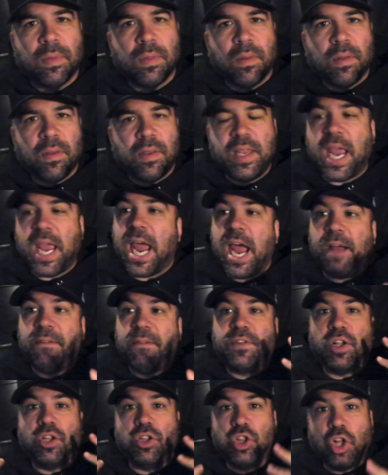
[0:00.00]
you have
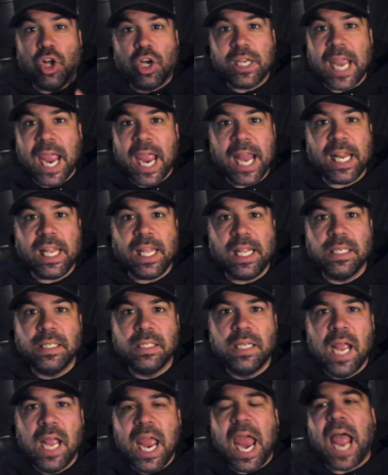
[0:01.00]
to look at it,
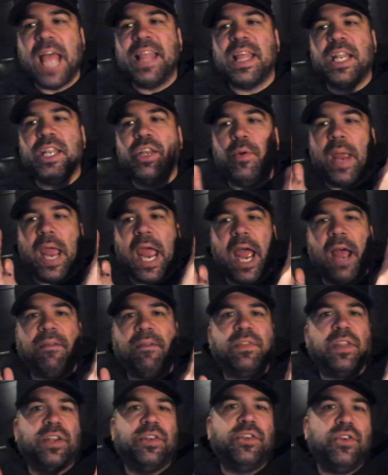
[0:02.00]
and then you have
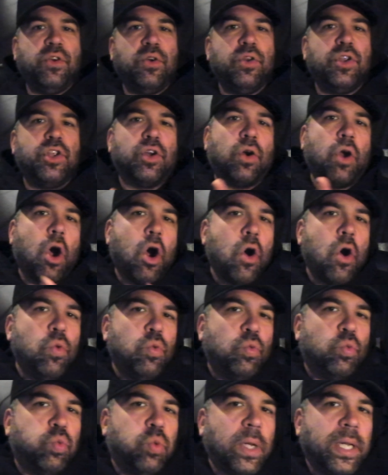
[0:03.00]
to do your own
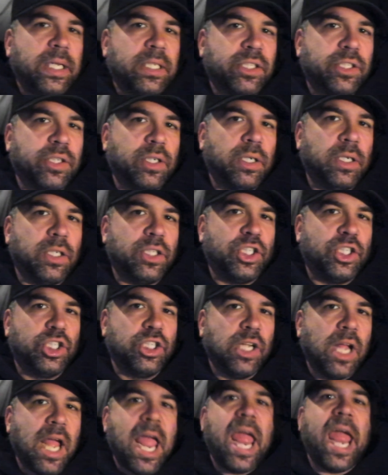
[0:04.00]
research
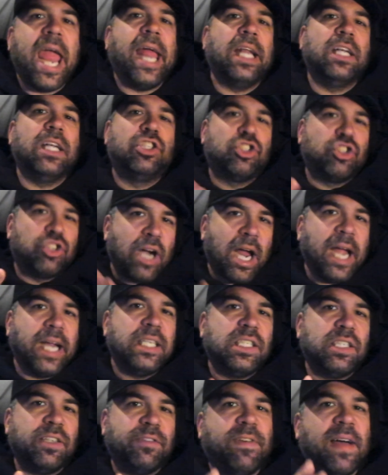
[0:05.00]
and try
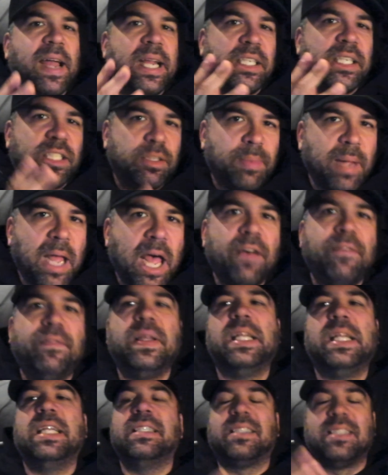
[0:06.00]
to find some
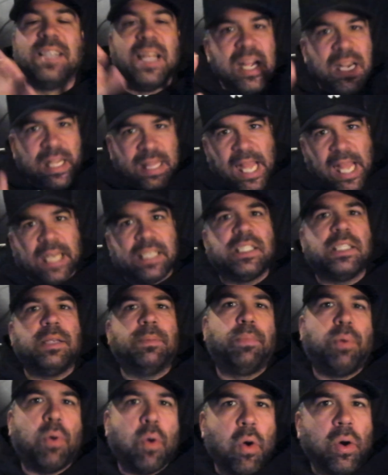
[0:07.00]
evidence that
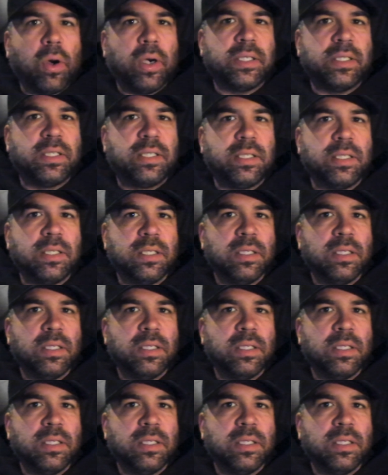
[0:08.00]
supports